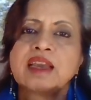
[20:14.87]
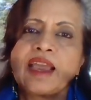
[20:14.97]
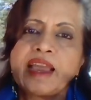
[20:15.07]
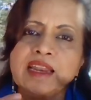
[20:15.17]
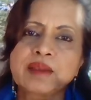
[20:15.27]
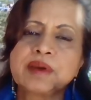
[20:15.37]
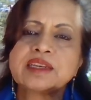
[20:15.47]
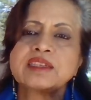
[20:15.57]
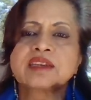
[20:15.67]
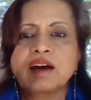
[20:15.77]

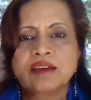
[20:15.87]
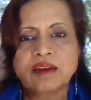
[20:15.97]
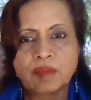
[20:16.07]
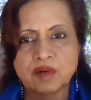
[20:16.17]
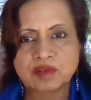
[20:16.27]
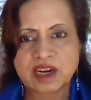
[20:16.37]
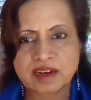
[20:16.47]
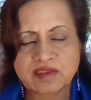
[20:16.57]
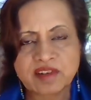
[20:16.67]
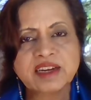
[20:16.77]
Elements are about
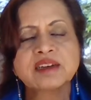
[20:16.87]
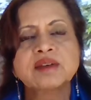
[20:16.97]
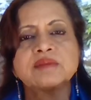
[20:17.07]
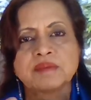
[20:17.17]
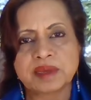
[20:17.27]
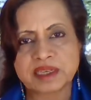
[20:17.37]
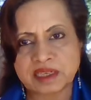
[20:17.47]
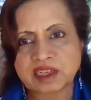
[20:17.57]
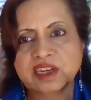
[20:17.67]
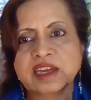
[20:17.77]
100
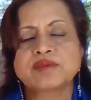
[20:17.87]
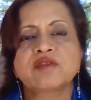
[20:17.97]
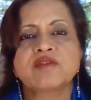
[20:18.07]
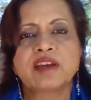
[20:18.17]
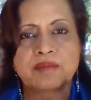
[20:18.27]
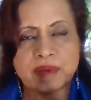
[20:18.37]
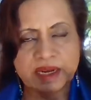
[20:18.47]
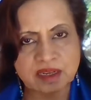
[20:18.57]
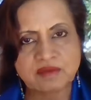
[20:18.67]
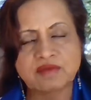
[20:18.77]
basic types of
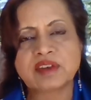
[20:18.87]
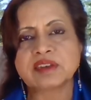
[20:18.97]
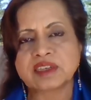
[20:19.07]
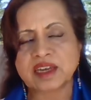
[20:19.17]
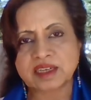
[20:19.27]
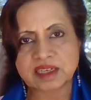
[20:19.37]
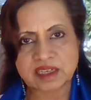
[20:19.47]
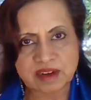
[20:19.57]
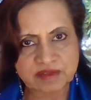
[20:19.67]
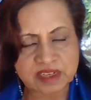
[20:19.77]
matter scientists
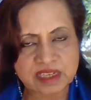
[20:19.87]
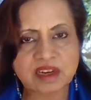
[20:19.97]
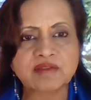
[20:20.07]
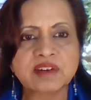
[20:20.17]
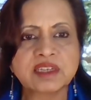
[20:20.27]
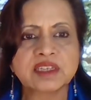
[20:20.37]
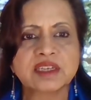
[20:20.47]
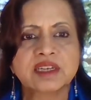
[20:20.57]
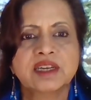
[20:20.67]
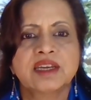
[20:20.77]
have discovered,
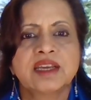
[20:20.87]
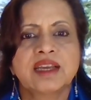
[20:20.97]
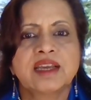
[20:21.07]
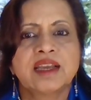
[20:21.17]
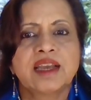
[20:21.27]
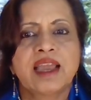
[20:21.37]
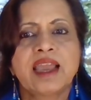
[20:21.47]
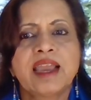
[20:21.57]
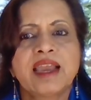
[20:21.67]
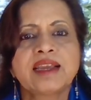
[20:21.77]

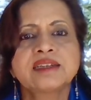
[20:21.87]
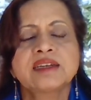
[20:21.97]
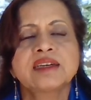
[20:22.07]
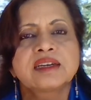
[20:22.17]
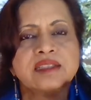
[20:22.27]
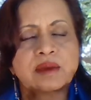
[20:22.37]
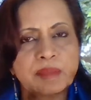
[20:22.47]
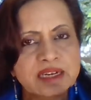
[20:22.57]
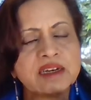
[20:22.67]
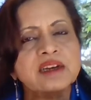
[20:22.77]
and the
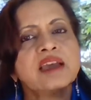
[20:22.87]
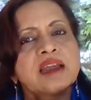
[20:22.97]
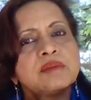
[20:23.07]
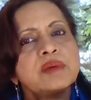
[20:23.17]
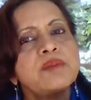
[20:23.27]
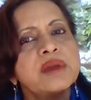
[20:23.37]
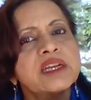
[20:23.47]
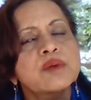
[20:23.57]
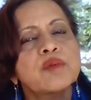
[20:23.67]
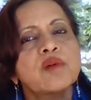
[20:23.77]
matter can be made
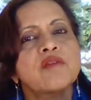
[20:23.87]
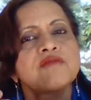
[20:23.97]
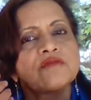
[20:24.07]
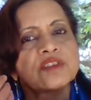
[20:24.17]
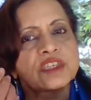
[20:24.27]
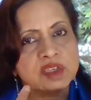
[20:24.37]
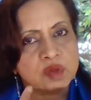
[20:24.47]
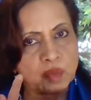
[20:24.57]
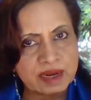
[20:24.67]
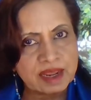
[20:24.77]
up of just
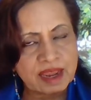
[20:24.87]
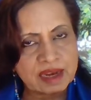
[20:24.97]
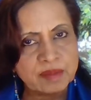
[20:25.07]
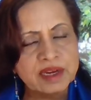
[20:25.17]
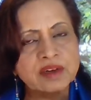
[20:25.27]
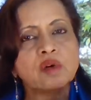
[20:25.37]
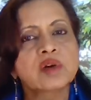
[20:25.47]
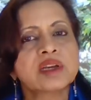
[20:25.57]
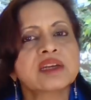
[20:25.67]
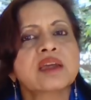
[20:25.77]
one element,
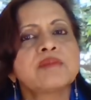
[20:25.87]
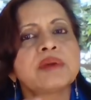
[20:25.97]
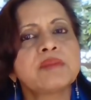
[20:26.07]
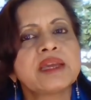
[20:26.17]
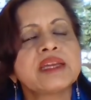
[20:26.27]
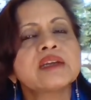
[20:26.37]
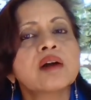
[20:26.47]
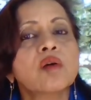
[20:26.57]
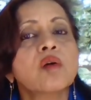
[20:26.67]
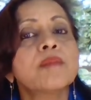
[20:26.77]
or it can be made a
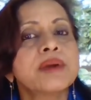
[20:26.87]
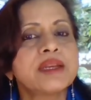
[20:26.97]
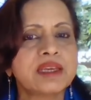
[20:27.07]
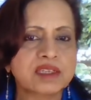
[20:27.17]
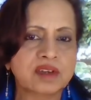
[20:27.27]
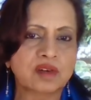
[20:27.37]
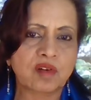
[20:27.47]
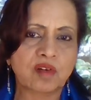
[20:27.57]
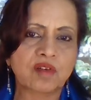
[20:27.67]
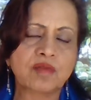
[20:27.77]
combination
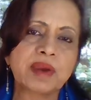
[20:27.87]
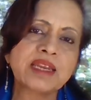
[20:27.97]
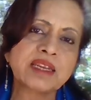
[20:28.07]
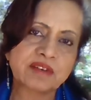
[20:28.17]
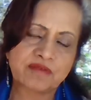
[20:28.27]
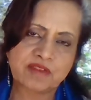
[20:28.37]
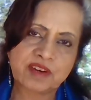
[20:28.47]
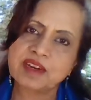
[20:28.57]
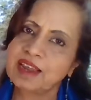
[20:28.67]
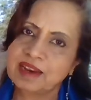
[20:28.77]
of many
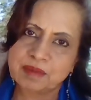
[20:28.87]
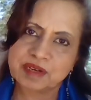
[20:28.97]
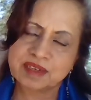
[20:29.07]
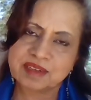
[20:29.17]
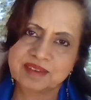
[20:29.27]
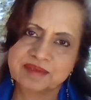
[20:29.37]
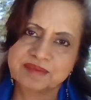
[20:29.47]
different elements.